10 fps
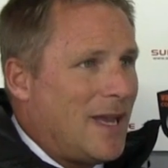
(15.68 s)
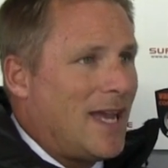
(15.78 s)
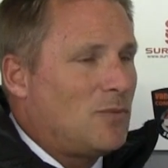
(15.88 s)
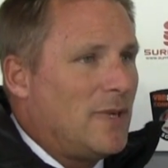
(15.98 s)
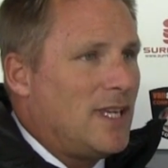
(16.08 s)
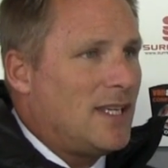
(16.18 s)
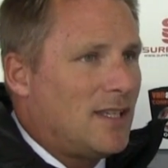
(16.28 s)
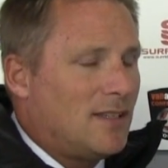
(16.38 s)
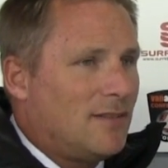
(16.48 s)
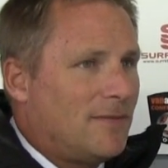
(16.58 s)
bad
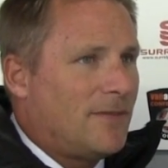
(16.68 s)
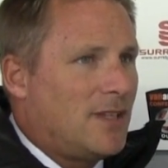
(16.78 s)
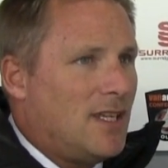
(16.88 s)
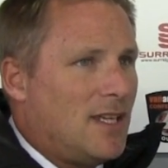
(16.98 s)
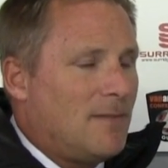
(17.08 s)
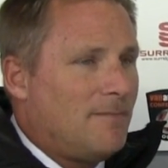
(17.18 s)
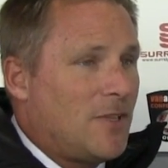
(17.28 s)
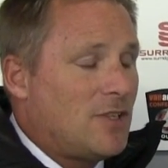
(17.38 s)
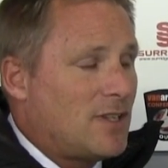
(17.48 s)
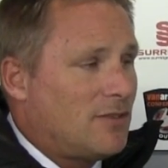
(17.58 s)
week for the
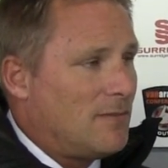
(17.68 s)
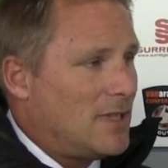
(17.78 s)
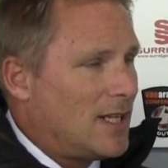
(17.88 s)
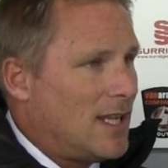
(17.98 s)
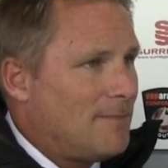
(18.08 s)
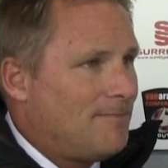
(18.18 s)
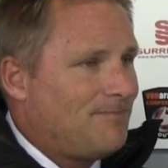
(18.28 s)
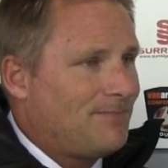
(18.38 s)
dressing room at the club.